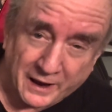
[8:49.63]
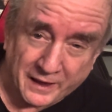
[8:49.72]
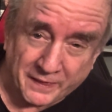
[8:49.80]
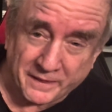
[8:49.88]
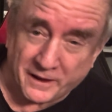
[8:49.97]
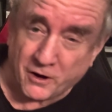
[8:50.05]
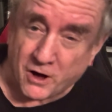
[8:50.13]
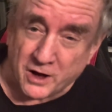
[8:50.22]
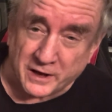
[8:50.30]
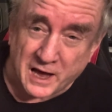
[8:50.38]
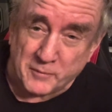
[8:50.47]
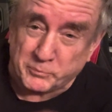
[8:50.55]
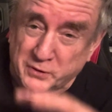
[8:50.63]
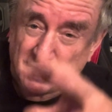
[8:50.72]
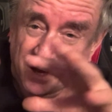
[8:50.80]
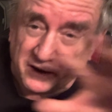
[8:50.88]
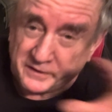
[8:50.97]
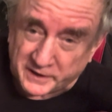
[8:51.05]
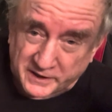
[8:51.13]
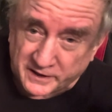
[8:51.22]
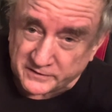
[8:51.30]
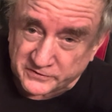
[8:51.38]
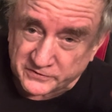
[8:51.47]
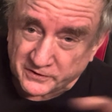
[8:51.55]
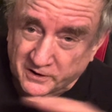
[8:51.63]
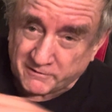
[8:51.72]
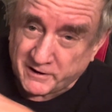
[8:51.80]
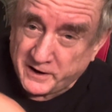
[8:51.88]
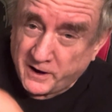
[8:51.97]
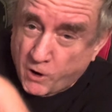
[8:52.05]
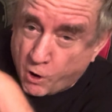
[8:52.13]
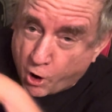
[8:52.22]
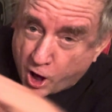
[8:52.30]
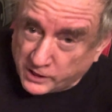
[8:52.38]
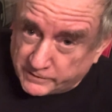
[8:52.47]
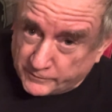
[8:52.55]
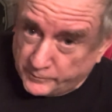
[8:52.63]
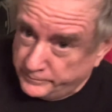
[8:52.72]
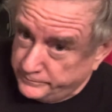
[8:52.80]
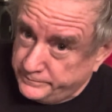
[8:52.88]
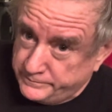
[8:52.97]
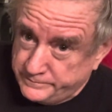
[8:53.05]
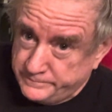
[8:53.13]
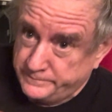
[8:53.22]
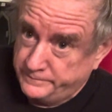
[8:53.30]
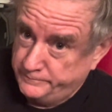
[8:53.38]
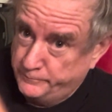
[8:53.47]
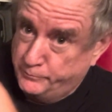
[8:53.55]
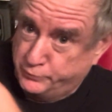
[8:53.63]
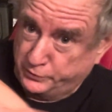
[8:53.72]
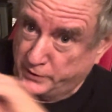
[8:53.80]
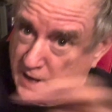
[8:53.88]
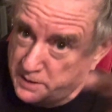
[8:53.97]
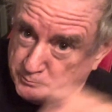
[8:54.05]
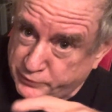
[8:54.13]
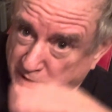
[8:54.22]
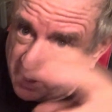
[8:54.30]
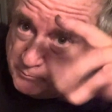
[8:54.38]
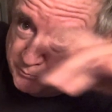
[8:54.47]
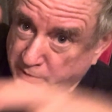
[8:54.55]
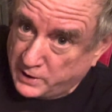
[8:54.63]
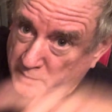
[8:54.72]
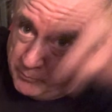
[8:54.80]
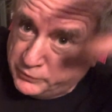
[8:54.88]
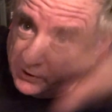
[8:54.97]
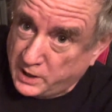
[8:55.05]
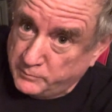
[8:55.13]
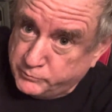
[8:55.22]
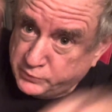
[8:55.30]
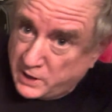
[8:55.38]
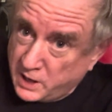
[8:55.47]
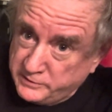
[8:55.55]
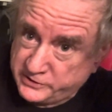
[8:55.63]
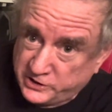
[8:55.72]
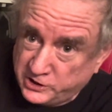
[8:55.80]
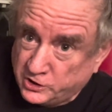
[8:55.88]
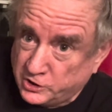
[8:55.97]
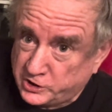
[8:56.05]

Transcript: they all got blood on their hands, all right? All of them. Blood, blood, blood, blood, blood, kill,